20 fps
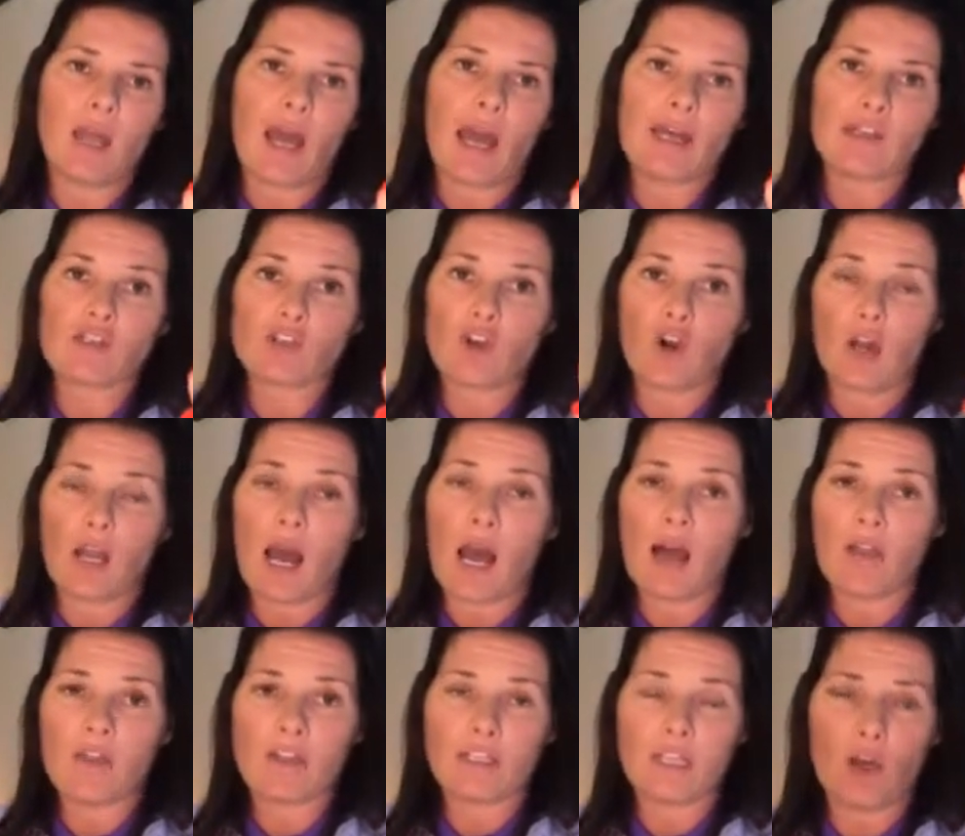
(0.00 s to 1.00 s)
has got
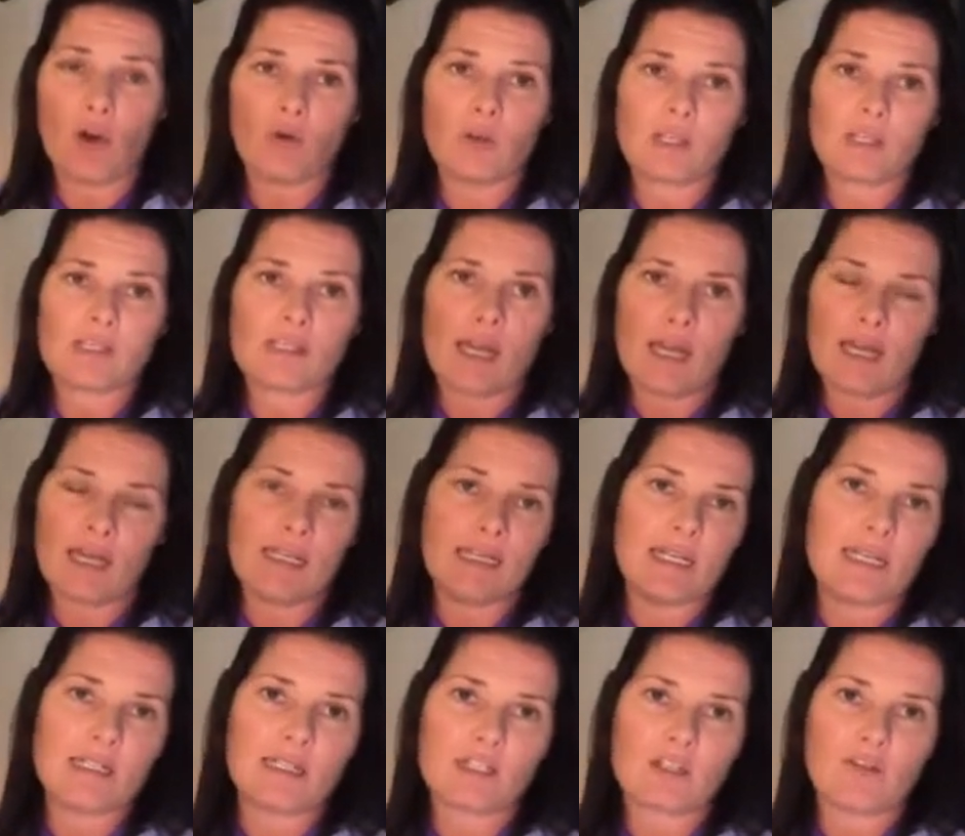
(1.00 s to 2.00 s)
other geldings that he
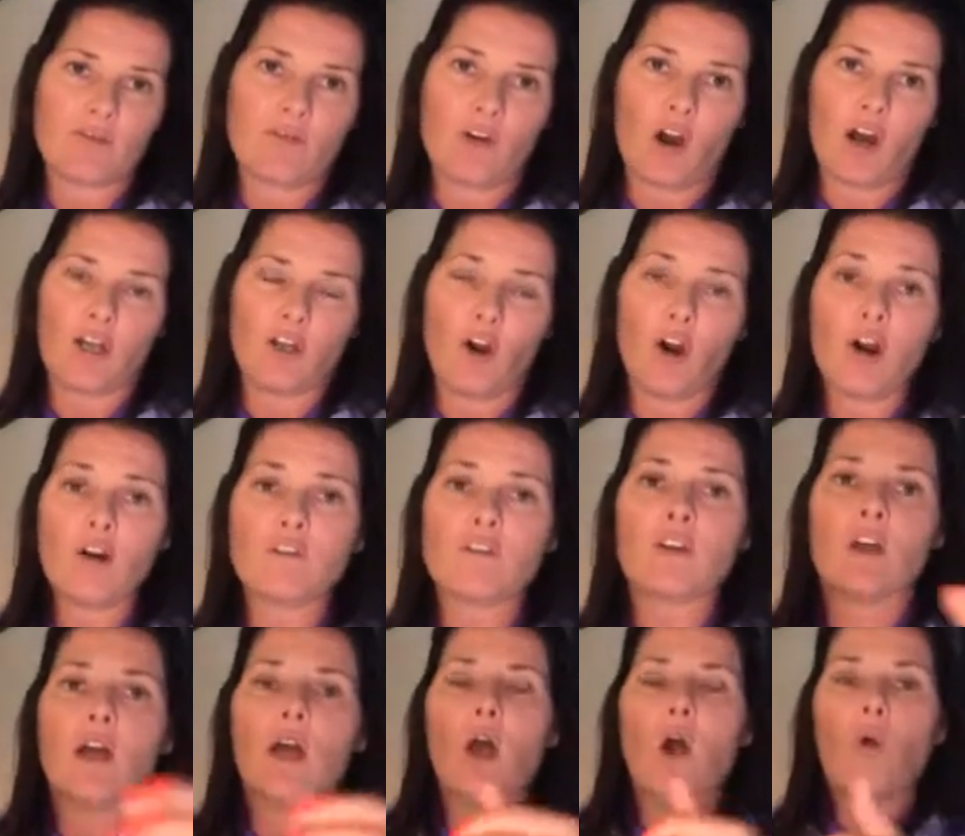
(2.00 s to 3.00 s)
needs to fight off
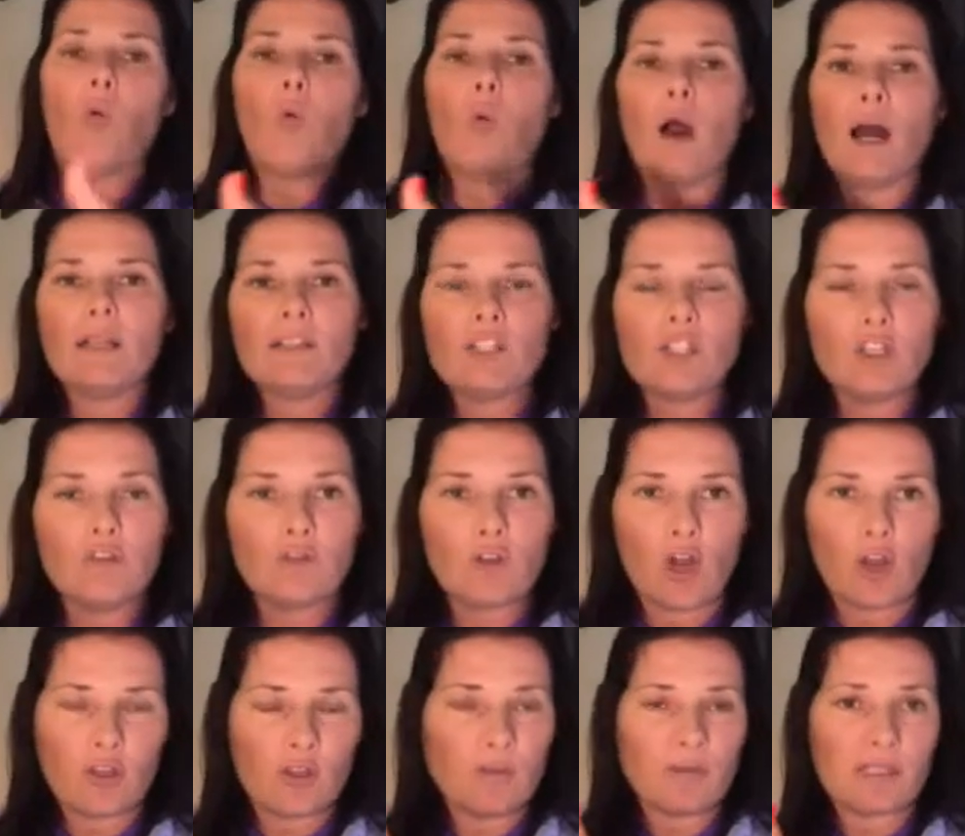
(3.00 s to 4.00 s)
once you've
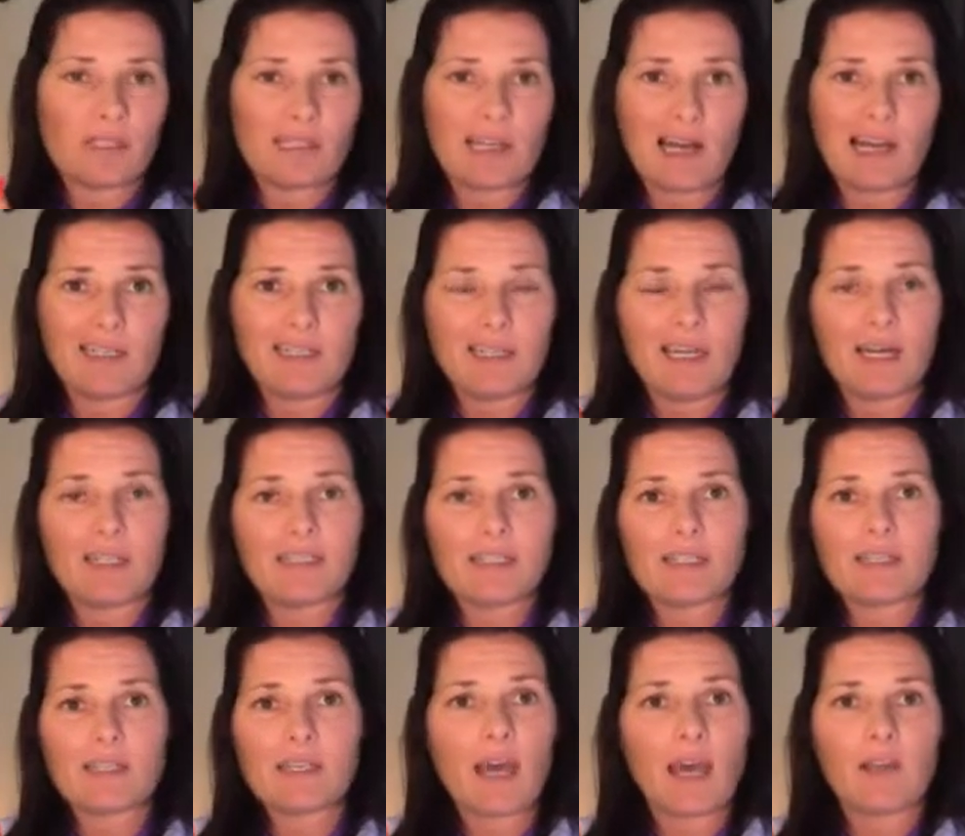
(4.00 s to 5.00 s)
got them started under
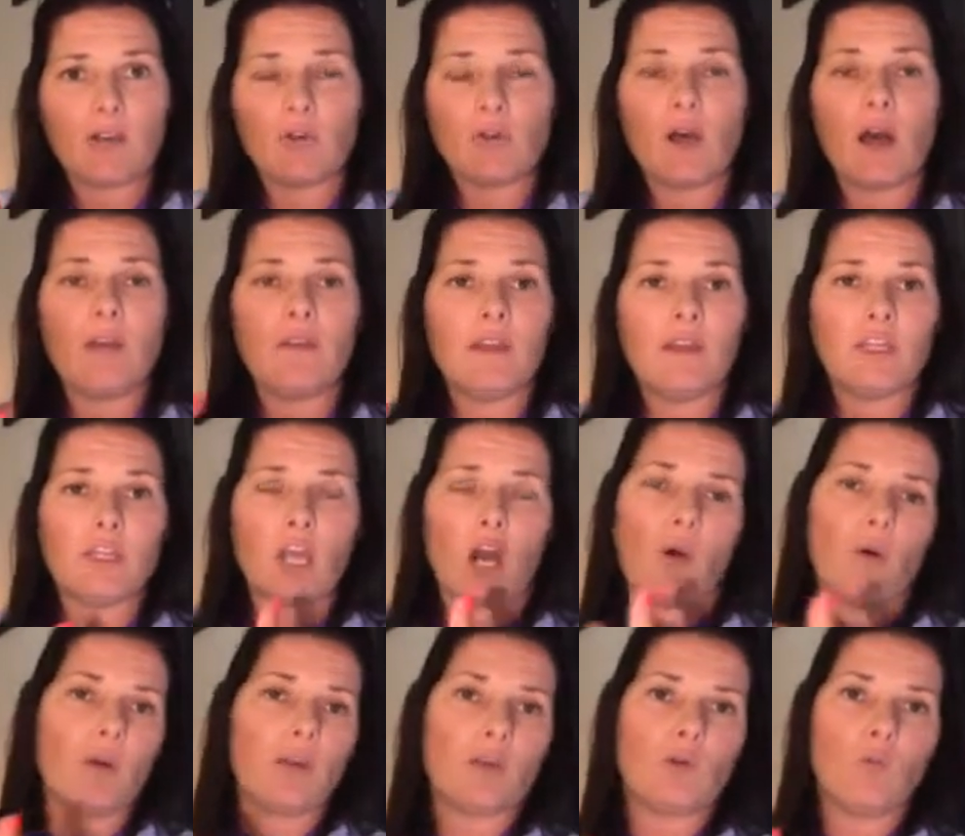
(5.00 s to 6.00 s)
saddle and they're
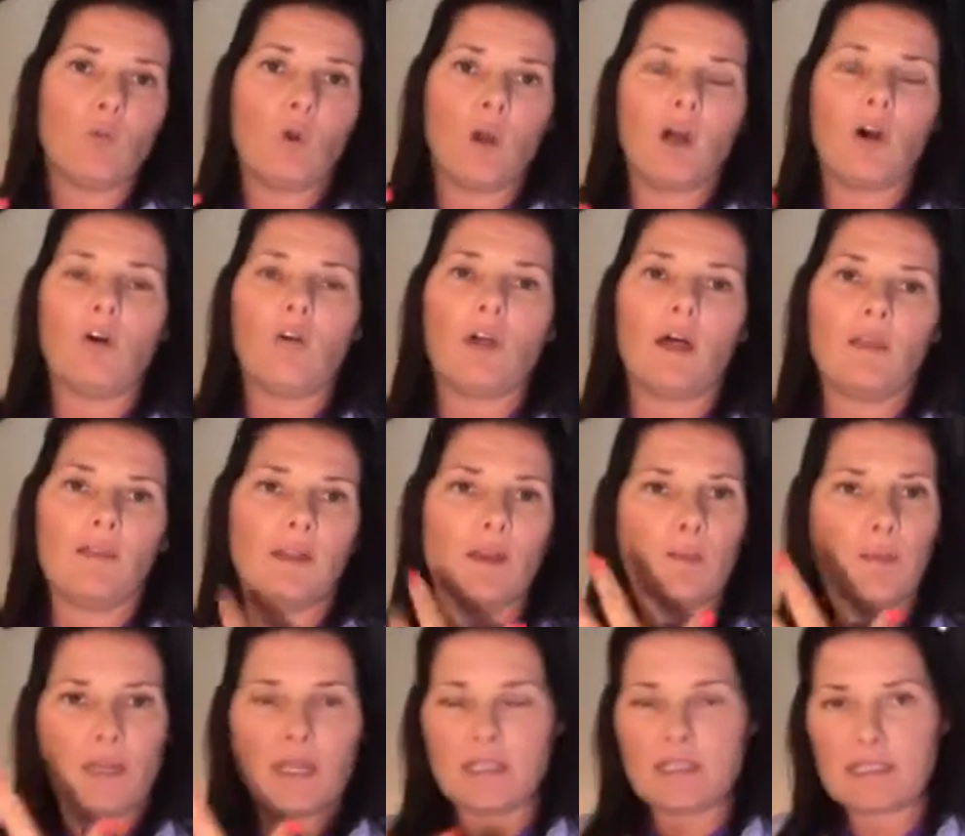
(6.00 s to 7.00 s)
going well and they're
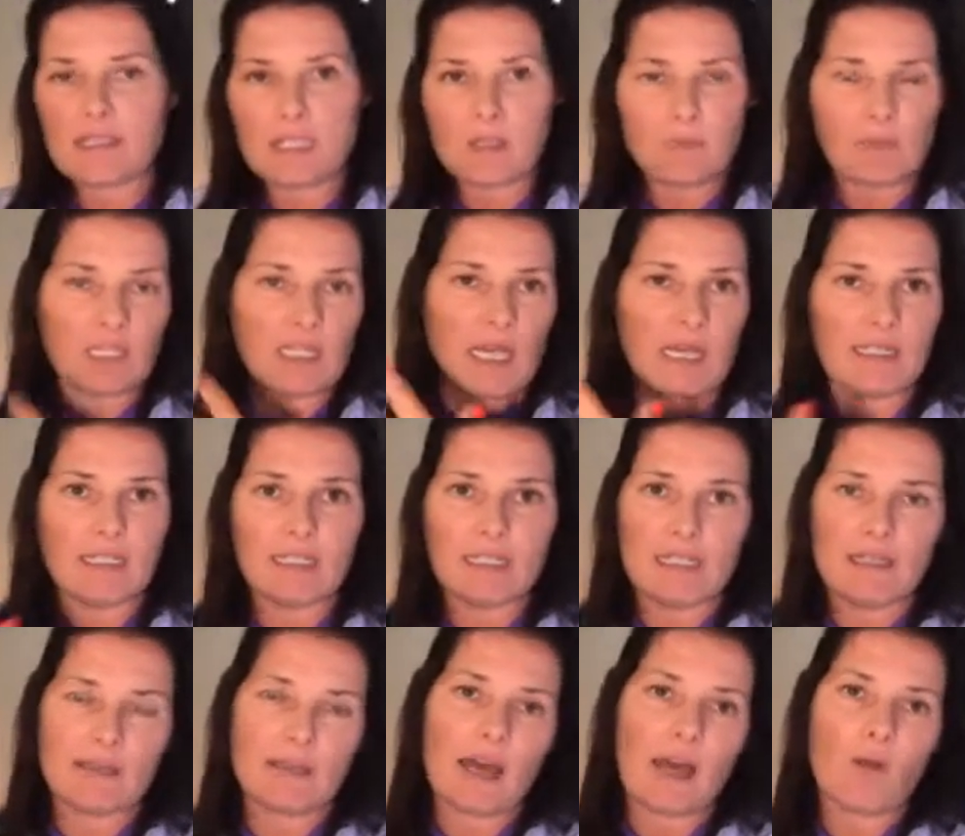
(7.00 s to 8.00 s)
being stimulated
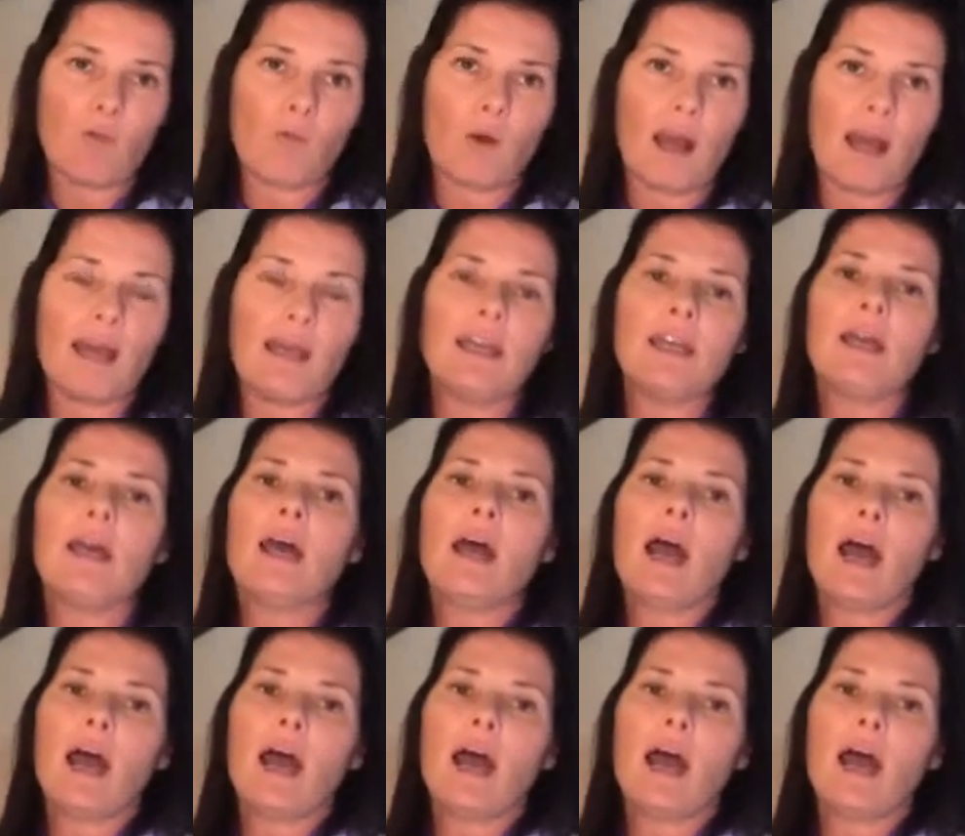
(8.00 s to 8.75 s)
in that way,